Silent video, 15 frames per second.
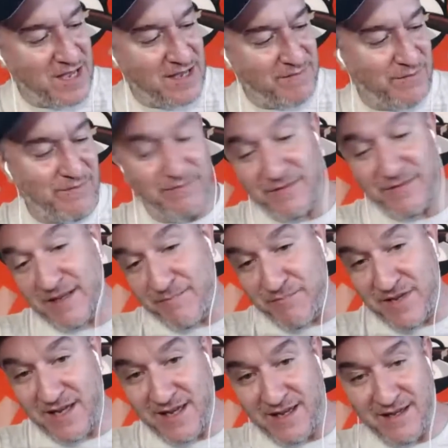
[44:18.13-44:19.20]

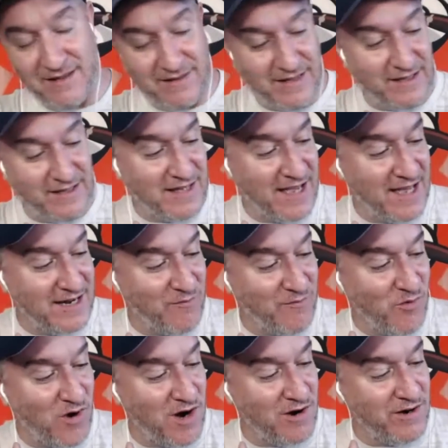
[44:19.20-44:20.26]
me like the hat I'm
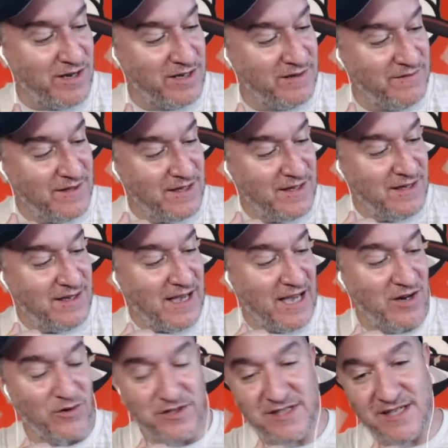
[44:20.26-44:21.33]
wearing?" I don't
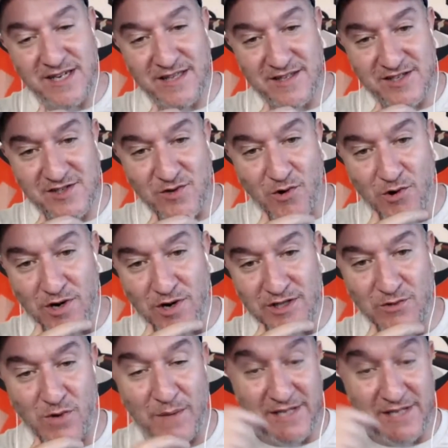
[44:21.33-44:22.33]
see the store on the website.